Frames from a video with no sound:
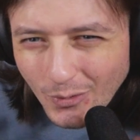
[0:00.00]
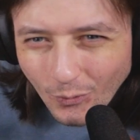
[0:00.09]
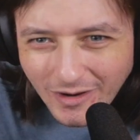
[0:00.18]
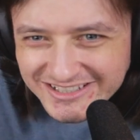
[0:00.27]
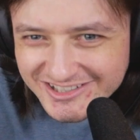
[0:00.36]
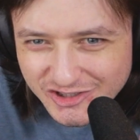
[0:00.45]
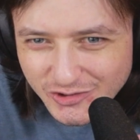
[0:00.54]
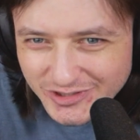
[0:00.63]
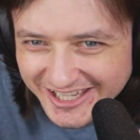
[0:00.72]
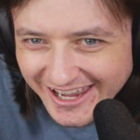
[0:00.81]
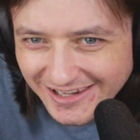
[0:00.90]
What did you
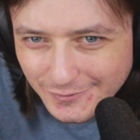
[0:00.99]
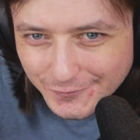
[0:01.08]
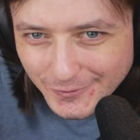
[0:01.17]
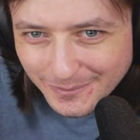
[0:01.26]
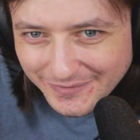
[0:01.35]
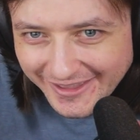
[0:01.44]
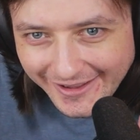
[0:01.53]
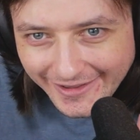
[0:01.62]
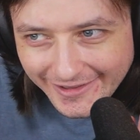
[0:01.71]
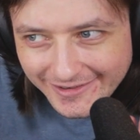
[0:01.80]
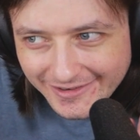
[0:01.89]
gain from
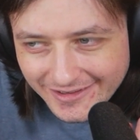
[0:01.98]
that?